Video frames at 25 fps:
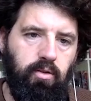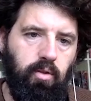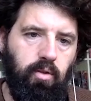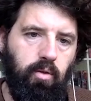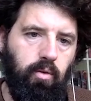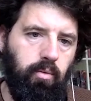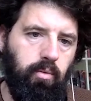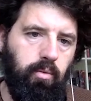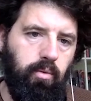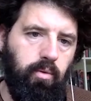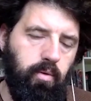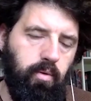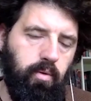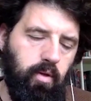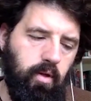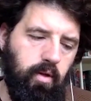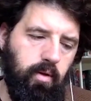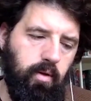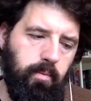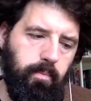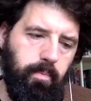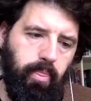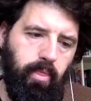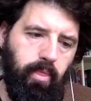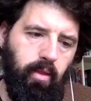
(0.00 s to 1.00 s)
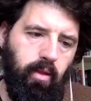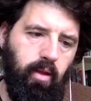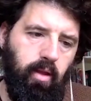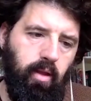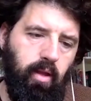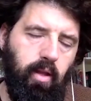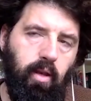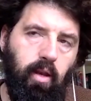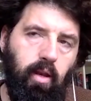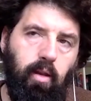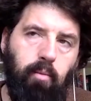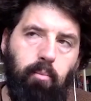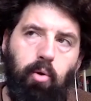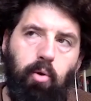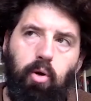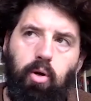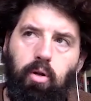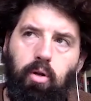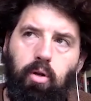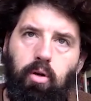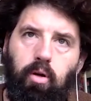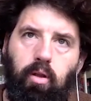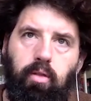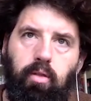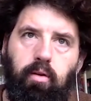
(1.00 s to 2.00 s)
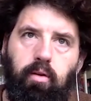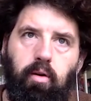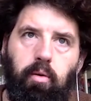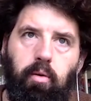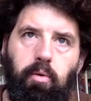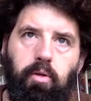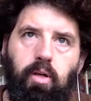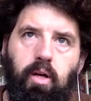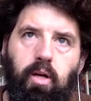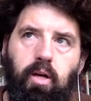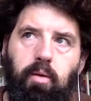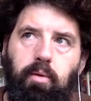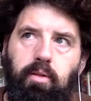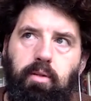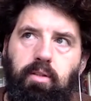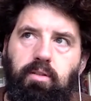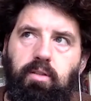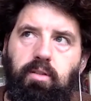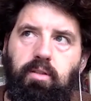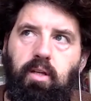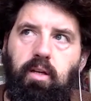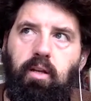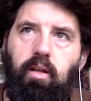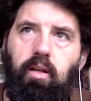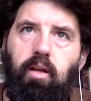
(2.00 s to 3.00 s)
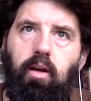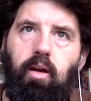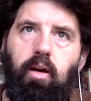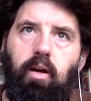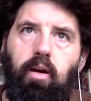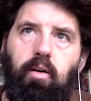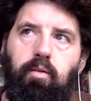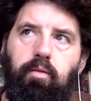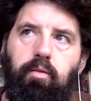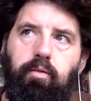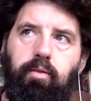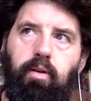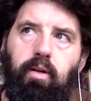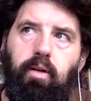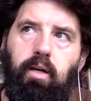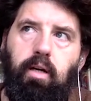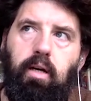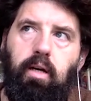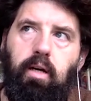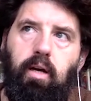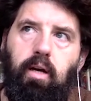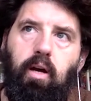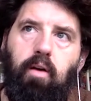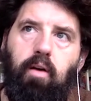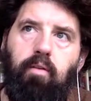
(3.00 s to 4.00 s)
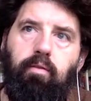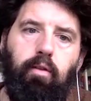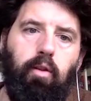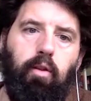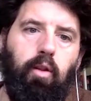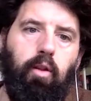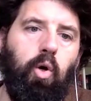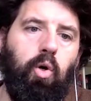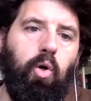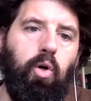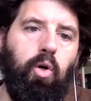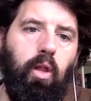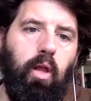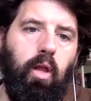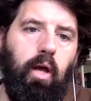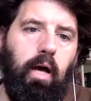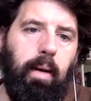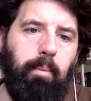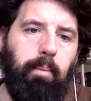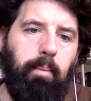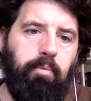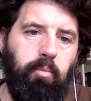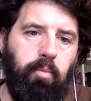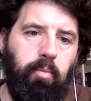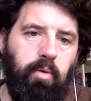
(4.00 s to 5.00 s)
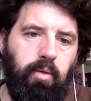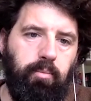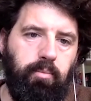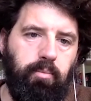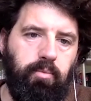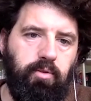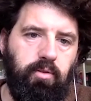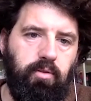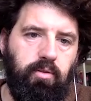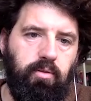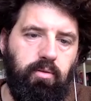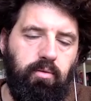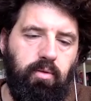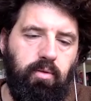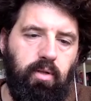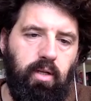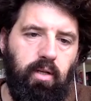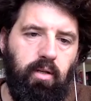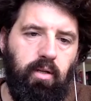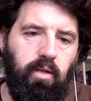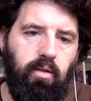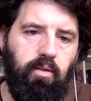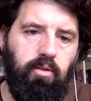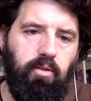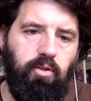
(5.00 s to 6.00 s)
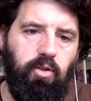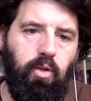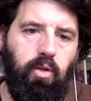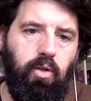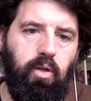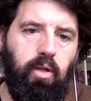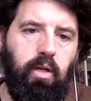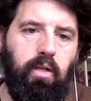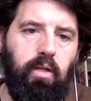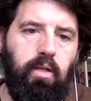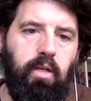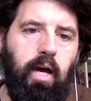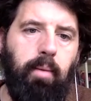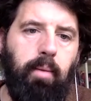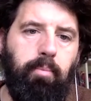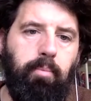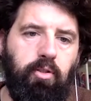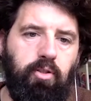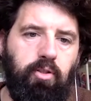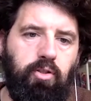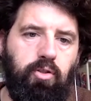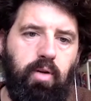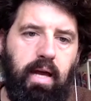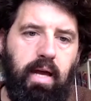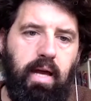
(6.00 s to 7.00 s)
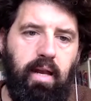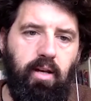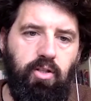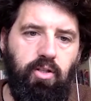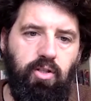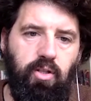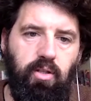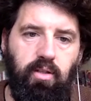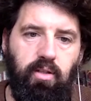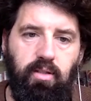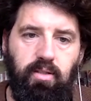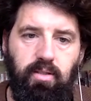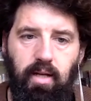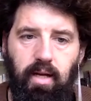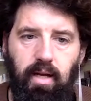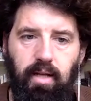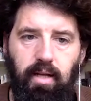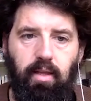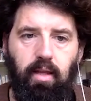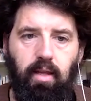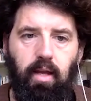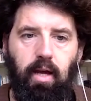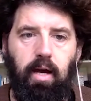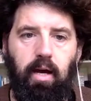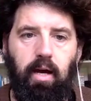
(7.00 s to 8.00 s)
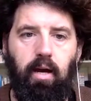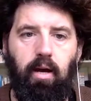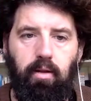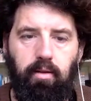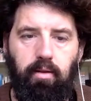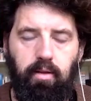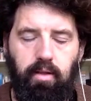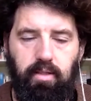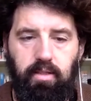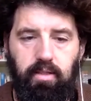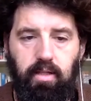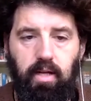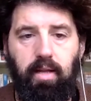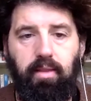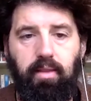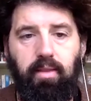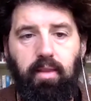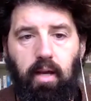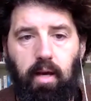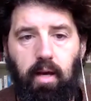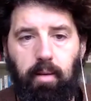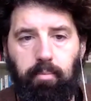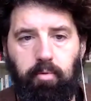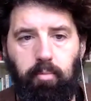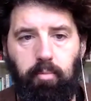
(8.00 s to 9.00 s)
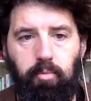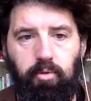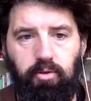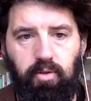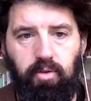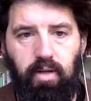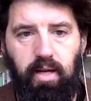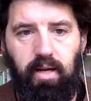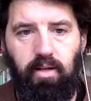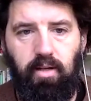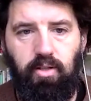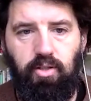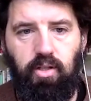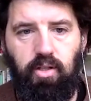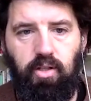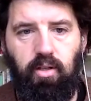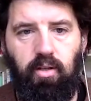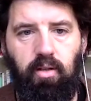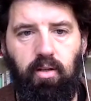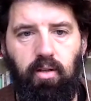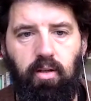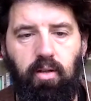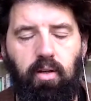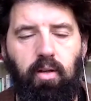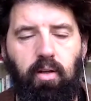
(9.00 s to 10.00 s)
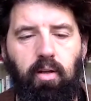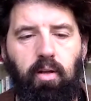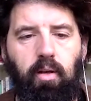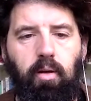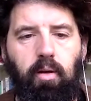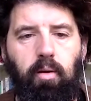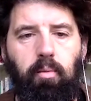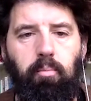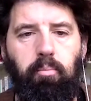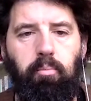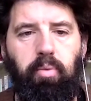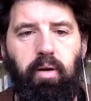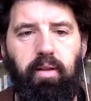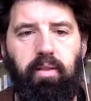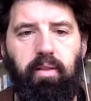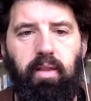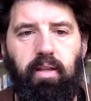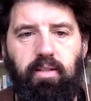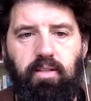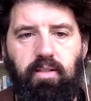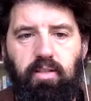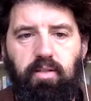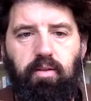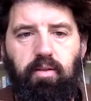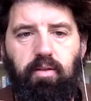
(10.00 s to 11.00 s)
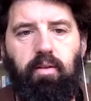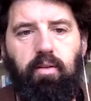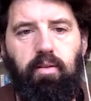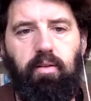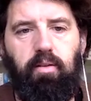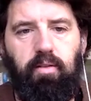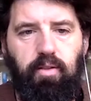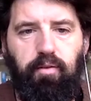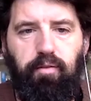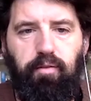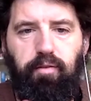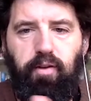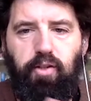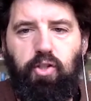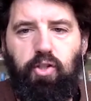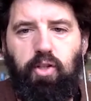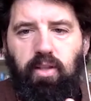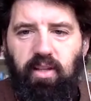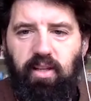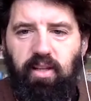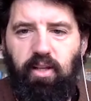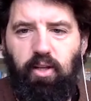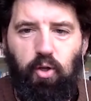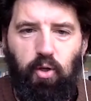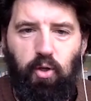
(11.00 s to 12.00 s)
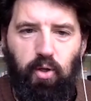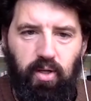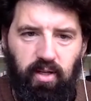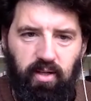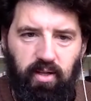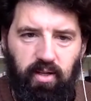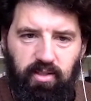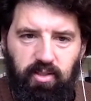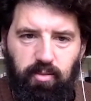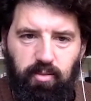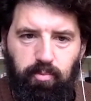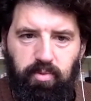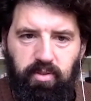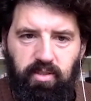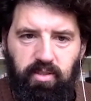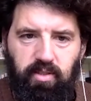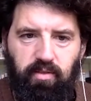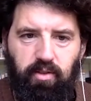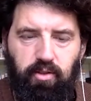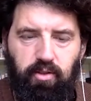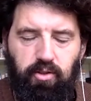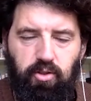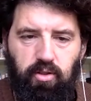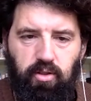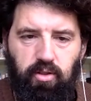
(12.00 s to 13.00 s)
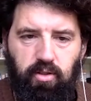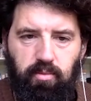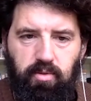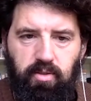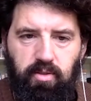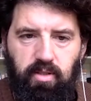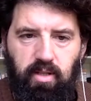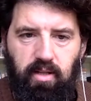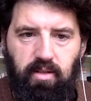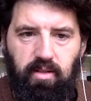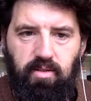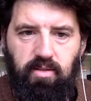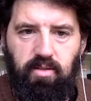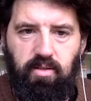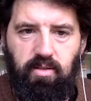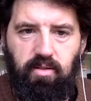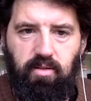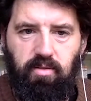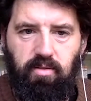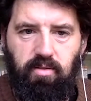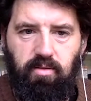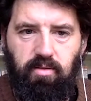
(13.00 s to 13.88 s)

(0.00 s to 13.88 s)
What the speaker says: So in motor learning theory, we talk about this idea of local optimums, right? So you can adopt a strategy that's not the optimal strategy, but that's sufficiently good in a specific circumstance.